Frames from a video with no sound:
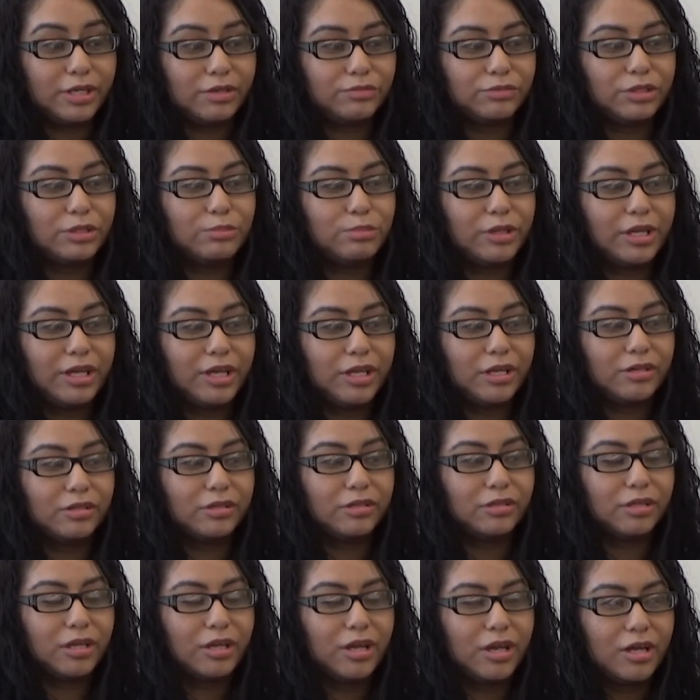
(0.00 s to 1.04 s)
We were
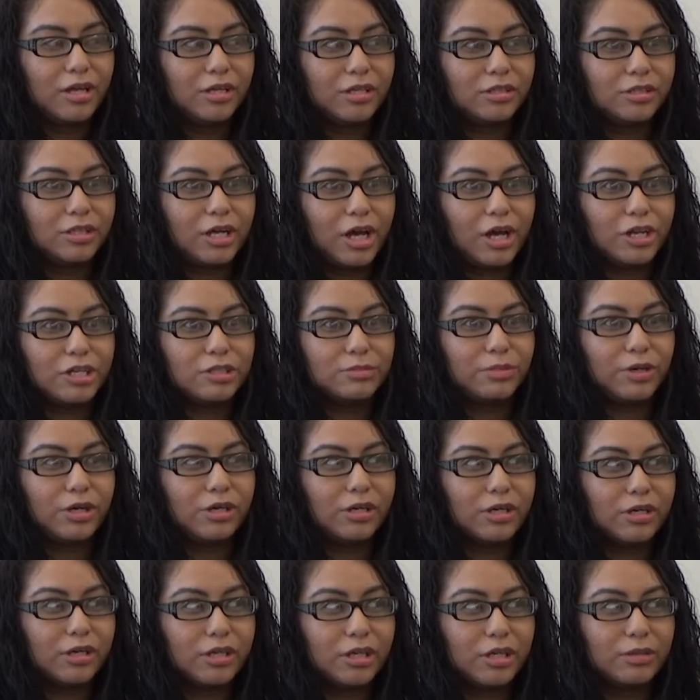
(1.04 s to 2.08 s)
playing
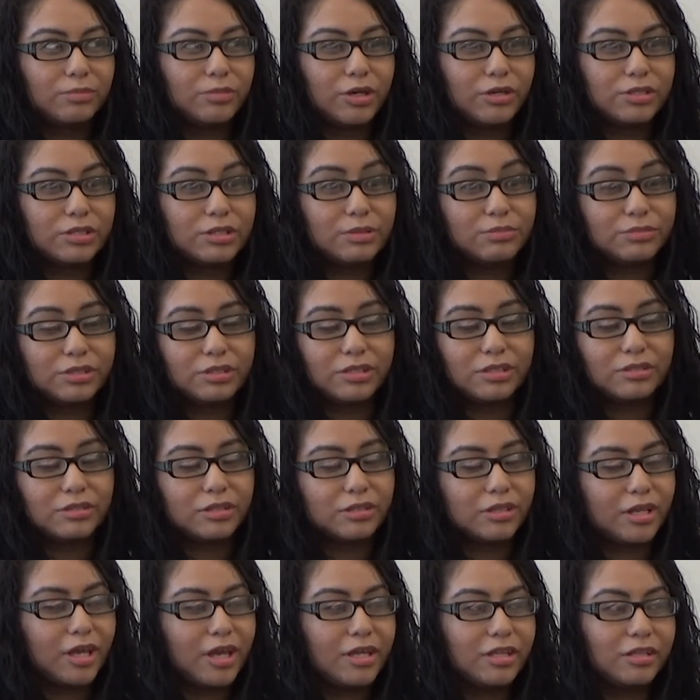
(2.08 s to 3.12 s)
dodgeball or kickball or
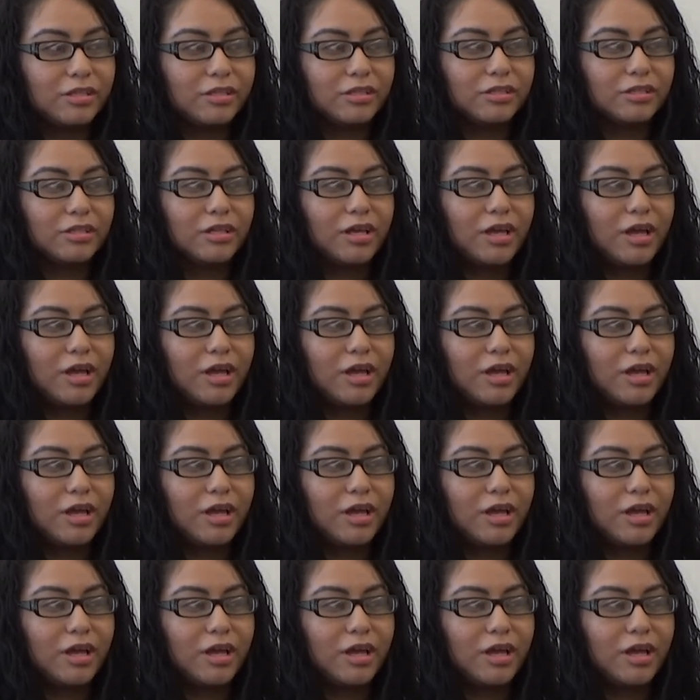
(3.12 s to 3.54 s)
something, and